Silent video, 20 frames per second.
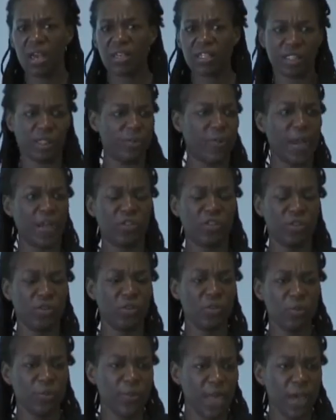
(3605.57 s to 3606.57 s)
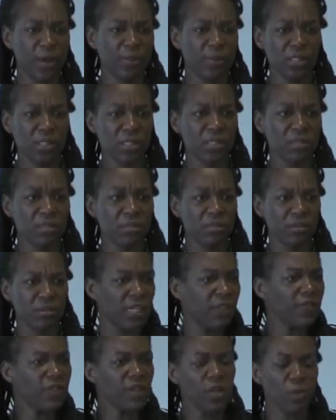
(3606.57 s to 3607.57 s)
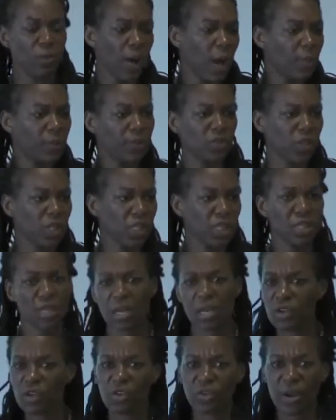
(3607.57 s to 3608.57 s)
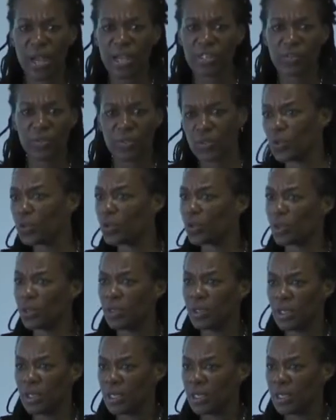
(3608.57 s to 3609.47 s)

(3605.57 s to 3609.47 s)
expect you to be able to leave here publishing in an undergraduate journal.